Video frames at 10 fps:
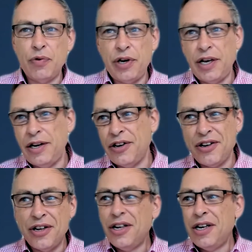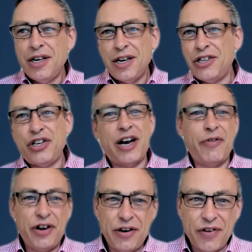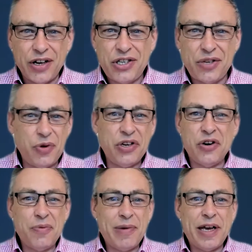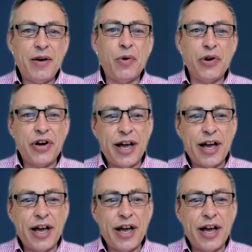We need a sharing device, so we'll go and make one.